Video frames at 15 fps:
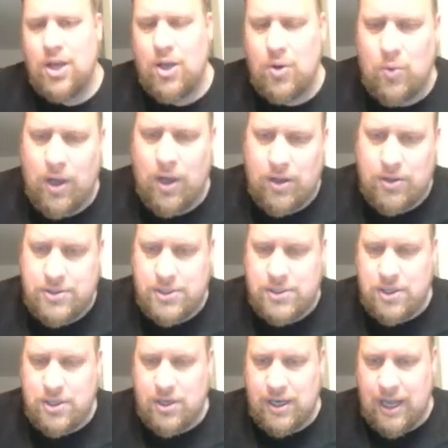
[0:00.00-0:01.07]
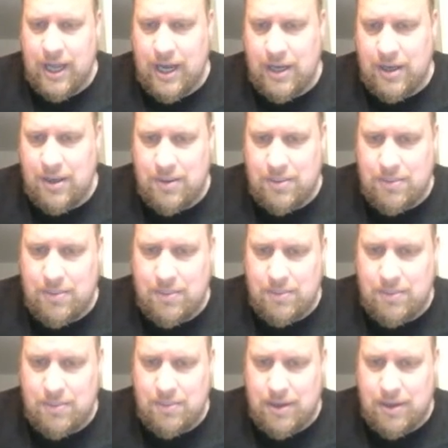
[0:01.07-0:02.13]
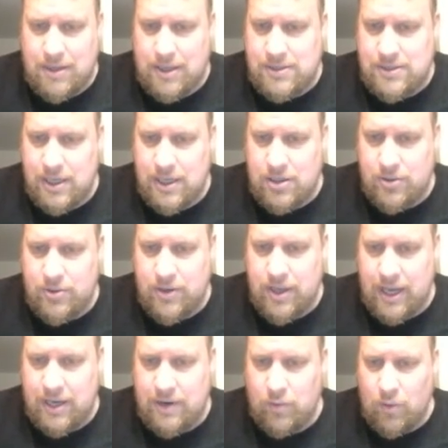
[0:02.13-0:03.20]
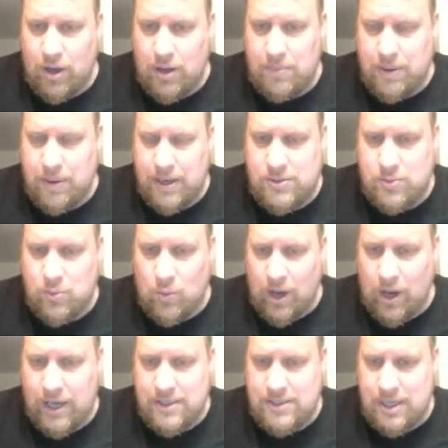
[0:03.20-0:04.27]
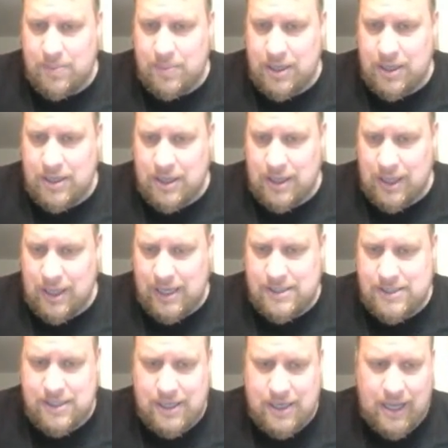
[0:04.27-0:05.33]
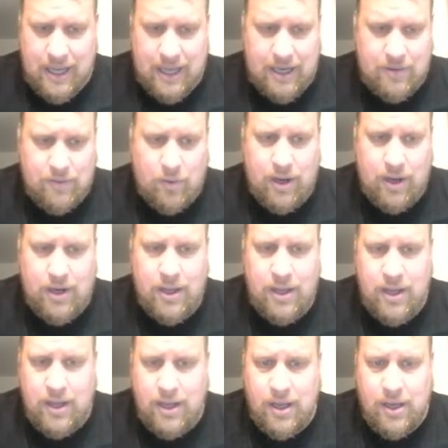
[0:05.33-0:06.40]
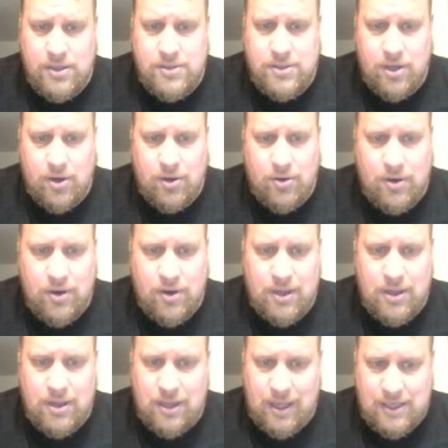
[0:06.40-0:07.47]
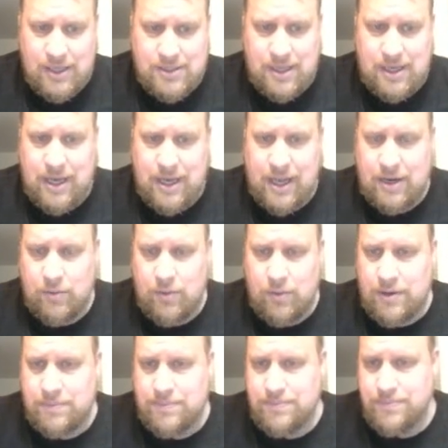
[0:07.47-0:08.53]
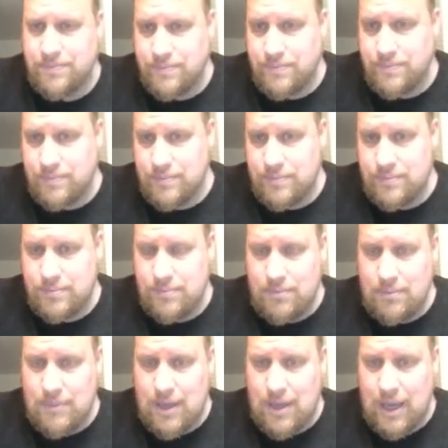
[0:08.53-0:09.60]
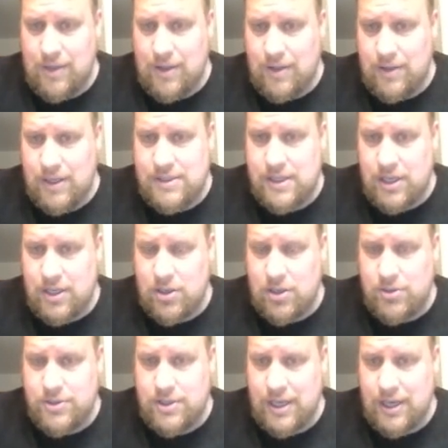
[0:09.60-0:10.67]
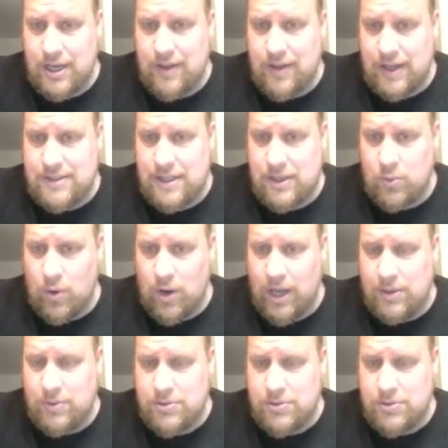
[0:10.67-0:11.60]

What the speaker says: Well, just looking at it, it doesn't include -1, but its y is going to be less than -1. So less than -1. And then this includes it, and that's at y equals